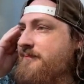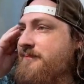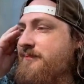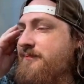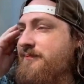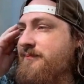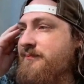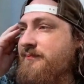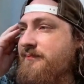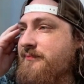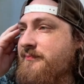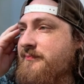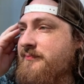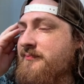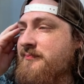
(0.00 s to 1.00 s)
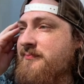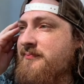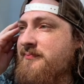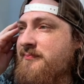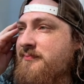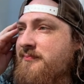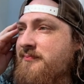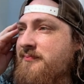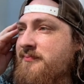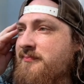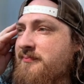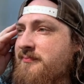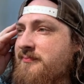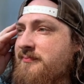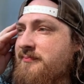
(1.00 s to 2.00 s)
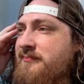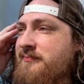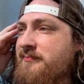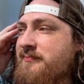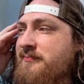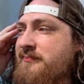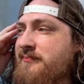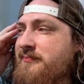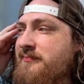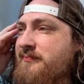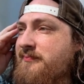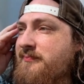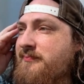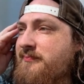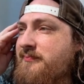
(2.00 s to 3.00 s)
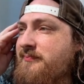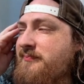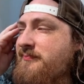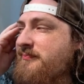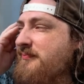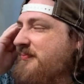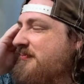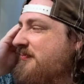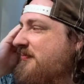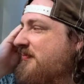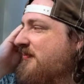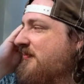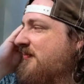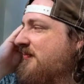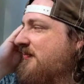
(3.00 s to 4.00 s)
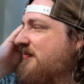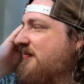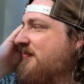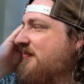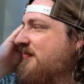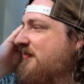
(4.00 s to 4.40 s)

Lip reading: (no one is talking)